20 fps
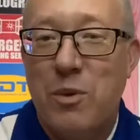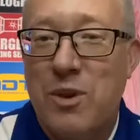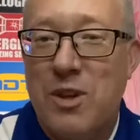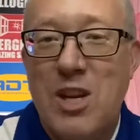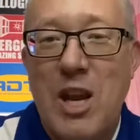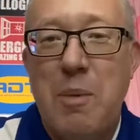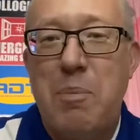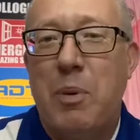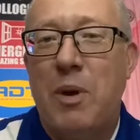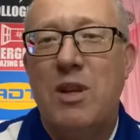
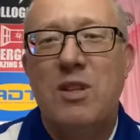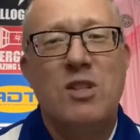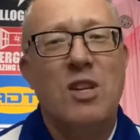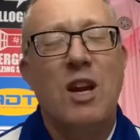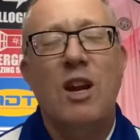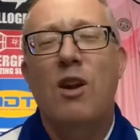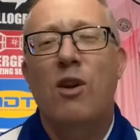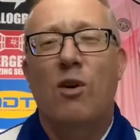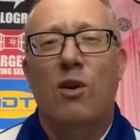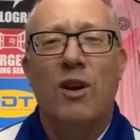
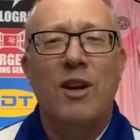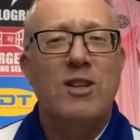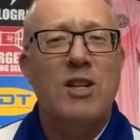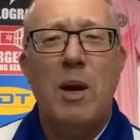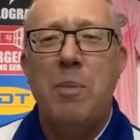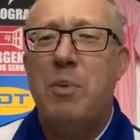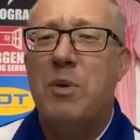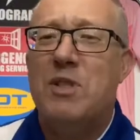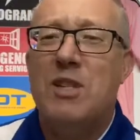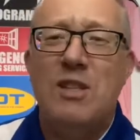Chappers,
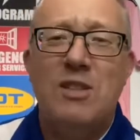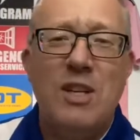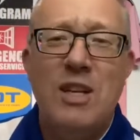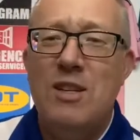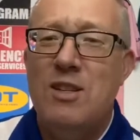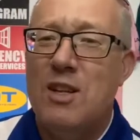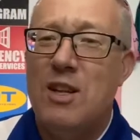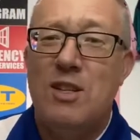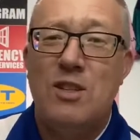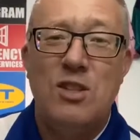it's
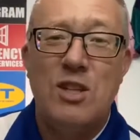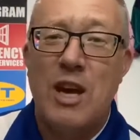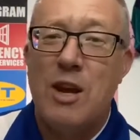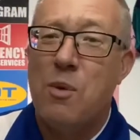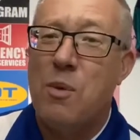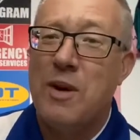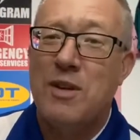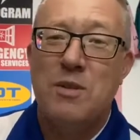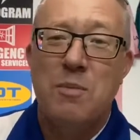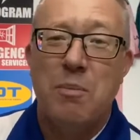easier to say
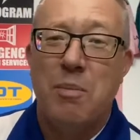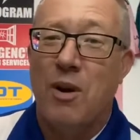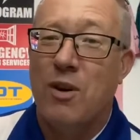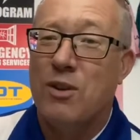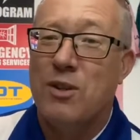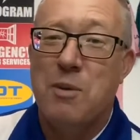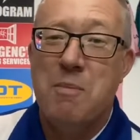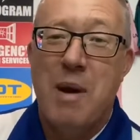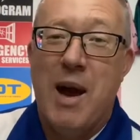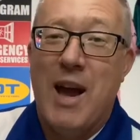who hasn't
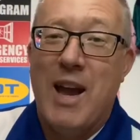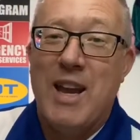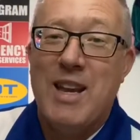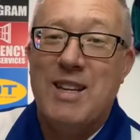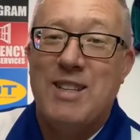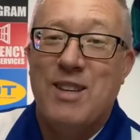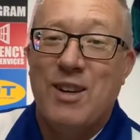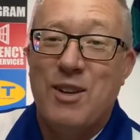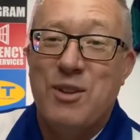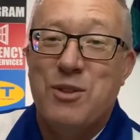blocked you,
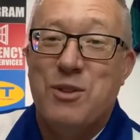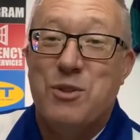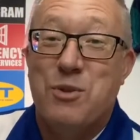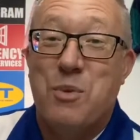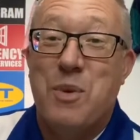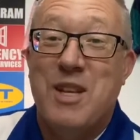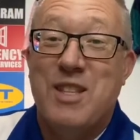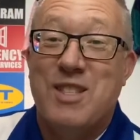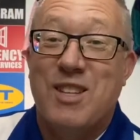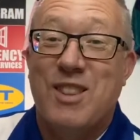mate, on
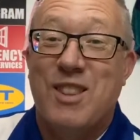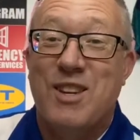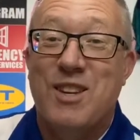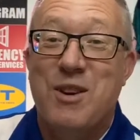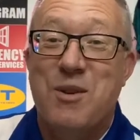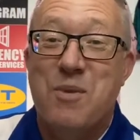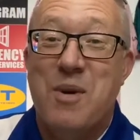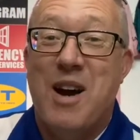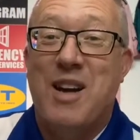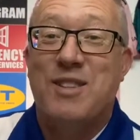Twitter than
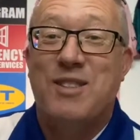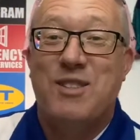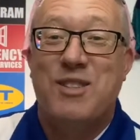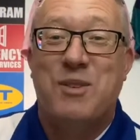who has